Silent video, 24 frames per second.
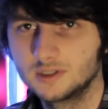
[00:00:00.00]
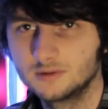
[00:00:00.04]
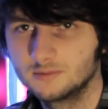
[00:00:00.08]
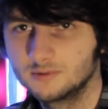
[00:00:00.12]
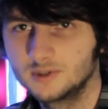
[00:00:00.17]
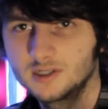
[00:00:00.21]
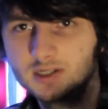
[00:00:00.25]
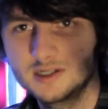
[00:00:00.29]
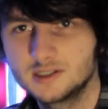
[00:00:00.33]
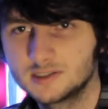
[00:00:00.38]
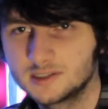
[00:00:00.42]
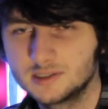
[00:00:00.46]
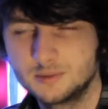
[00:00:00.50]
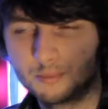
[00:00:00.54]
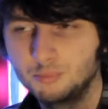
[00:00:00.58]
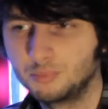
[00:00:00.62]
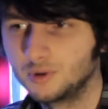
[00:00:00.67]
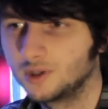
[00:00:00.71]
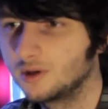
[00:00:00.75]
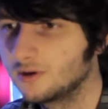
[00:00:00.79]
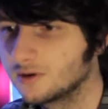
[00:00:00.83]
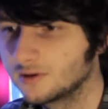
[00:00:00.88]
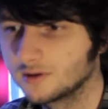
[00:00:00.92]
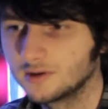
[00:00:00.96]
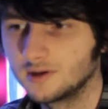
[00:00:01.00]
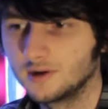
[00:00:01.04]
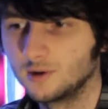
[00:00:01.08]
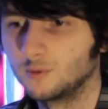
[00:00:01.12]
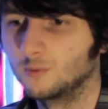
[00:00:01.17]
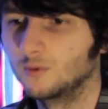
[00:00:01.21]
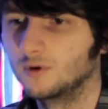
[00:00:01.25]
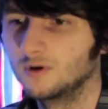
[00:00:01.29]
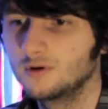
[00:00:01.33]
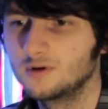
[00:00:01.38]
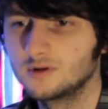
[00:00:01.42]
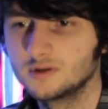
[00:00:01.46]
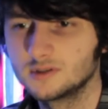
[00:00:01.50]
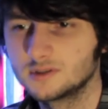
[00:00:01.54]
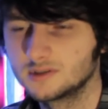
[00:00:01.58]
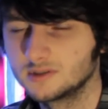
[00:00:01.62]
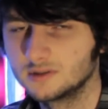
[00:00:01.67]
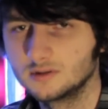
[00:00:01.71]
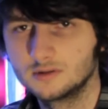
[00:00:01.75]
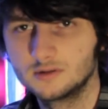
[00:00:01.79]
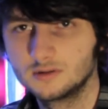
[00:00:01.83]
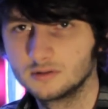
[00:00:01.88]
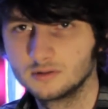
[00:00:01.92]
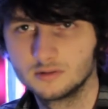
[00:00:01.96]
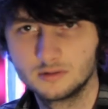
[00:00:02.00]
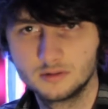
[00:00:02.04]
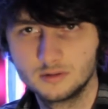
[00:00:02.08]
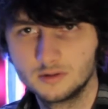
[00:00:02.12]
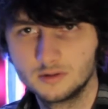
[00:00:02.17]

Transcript: well, he has the block that I want. So